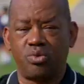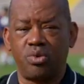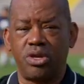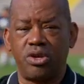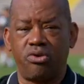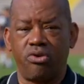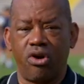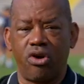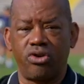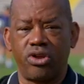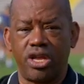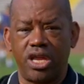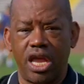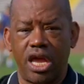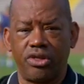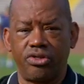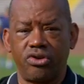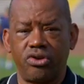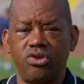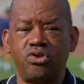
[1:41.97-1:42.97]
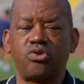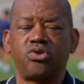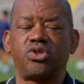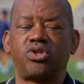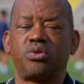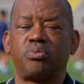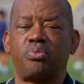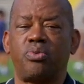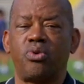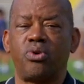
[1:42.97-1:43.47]
we grow together, you'll
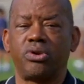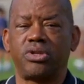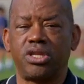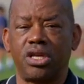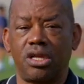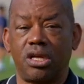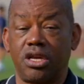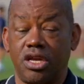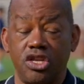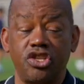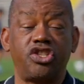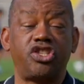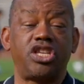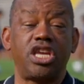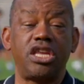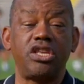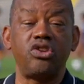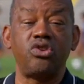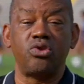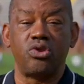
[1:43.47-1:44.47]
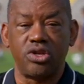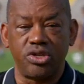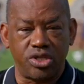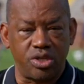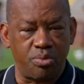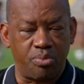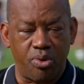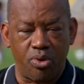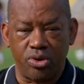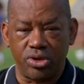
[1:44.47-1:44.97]
support the, continue to
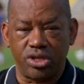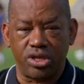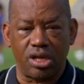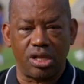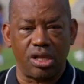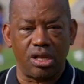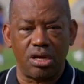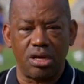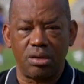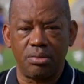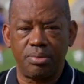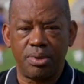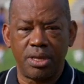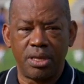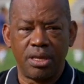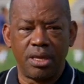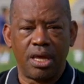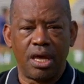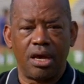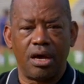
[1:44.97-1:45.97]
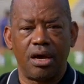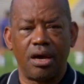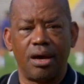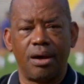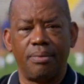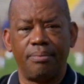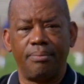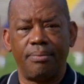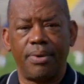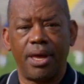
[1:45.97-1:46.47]
support the club
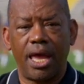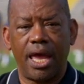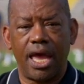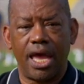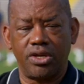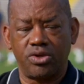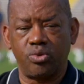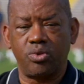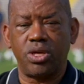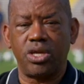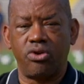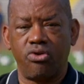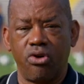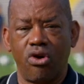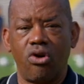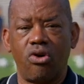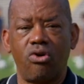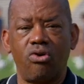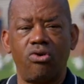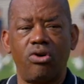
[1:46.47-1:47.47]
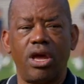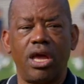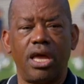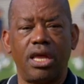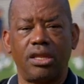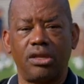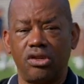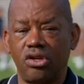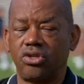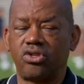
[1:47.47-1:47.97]
um, as we grow
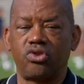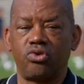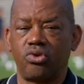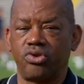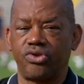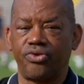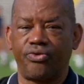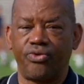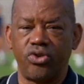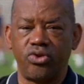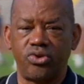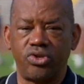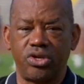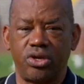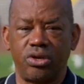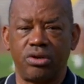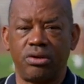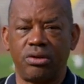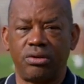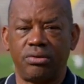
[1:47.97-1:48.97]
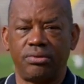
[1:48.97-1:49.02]
and look towards the future.